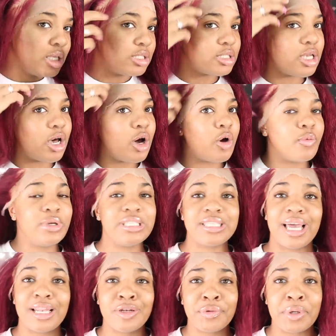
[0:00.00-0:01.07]
So we just
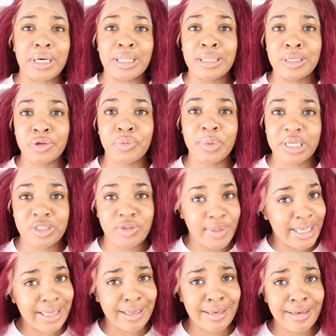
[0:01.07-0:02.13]
gotta do a little bit of
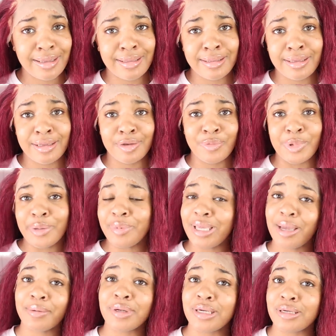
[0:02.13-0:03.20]
tweaking, and then we'll be
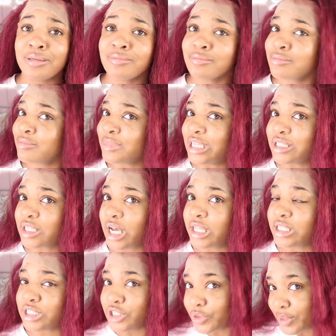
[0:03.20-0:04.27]
able to install
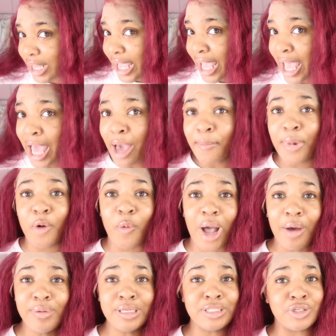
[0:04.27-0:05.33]
this unit. But while
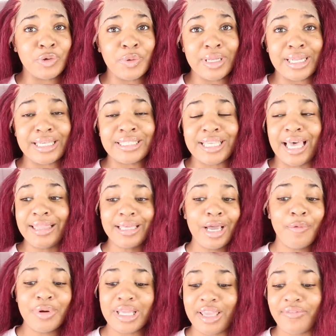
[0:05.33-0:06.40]
we're doing this, I think I
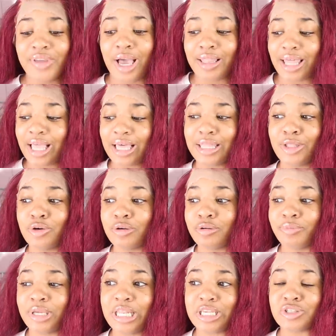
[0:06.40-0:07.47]
want to give y'all like a little
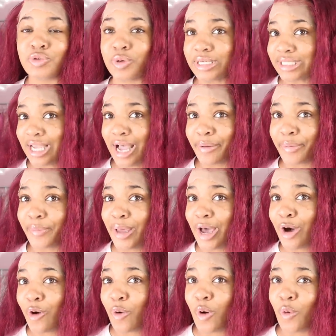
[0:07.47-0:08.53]
mini story time
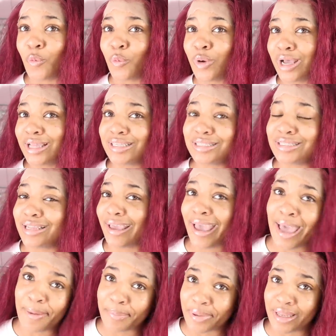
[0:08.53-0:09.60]
about what
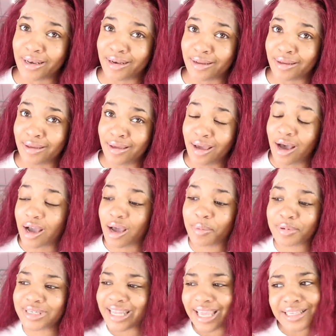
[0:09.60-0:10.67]
happened a
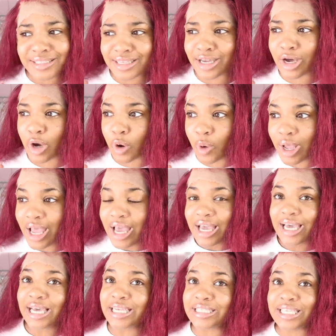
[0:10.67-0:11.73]
couple days ago,
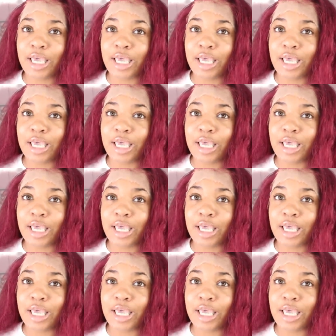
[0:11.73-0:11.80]
because